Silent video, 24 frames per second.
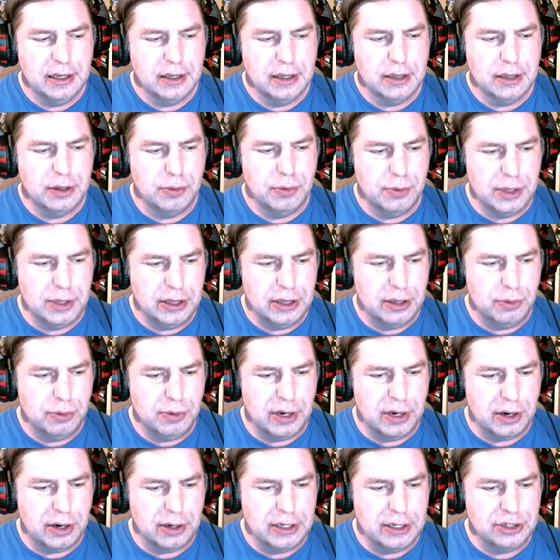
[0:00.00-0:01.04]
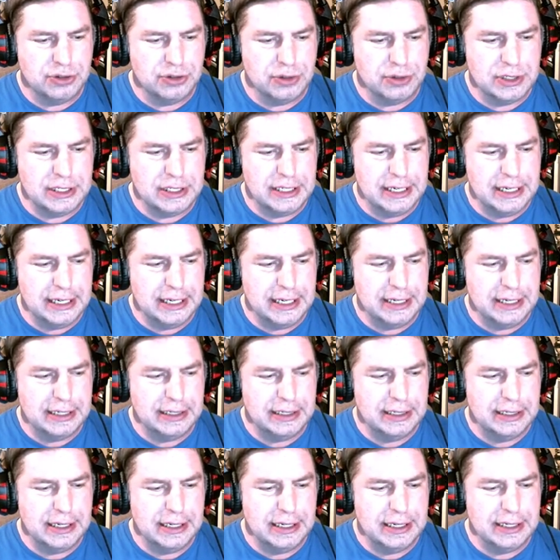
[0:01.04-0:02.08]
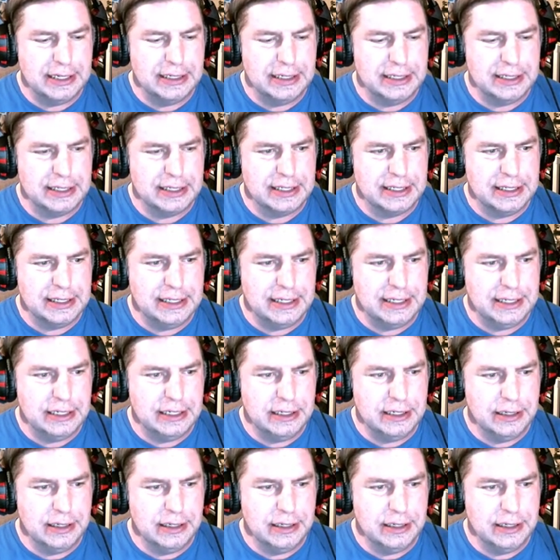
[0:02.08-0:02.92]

The one that we are interested in is the